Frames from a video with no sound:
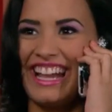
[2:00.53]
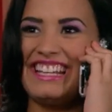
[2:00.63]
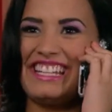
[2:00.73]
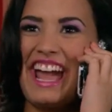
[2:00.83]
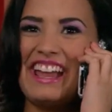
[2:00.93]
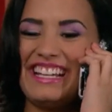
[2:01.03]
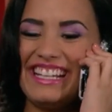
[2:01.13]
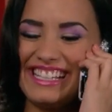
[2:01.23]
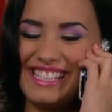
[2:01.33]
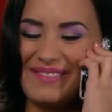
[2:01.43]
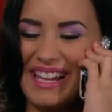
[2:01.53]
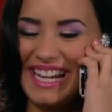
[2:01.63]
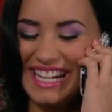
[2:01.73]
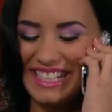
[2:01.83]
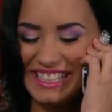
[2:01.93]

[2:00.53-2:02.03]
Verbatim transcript: Chad, it's me.